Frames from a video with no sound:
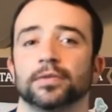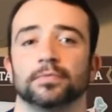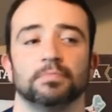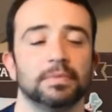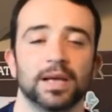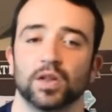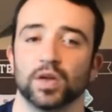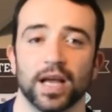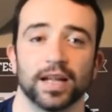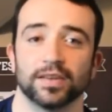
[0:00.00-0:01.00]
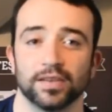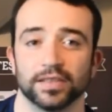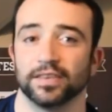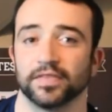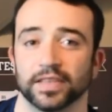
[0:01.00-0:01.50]
Maybe I look at it a little
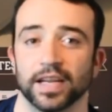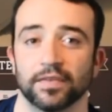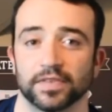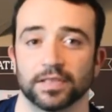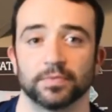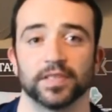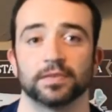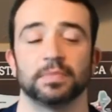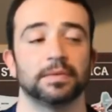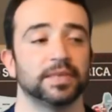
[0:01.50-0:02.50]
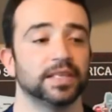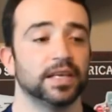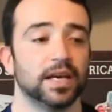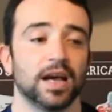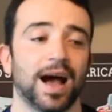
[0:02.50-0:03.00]
differently now for some reason. Maybe
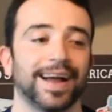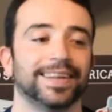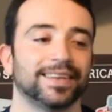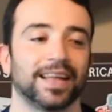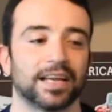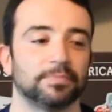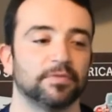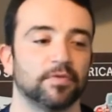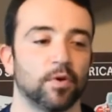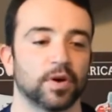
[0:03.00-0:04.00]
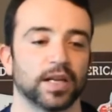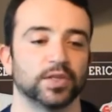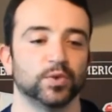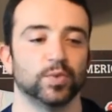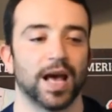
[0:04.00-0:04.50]
I didn't like it before and I
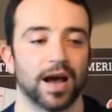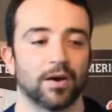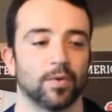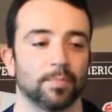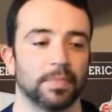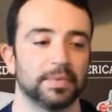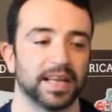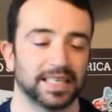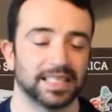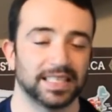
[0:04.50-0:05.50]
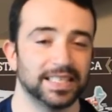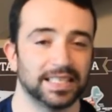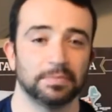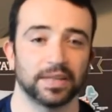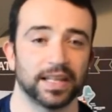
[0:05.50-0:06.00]
do now. Maybe I see
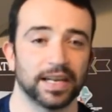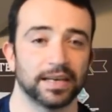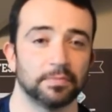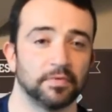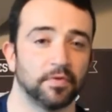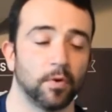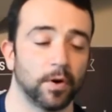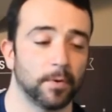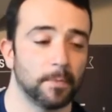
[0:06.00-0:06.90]
something that I didn't before.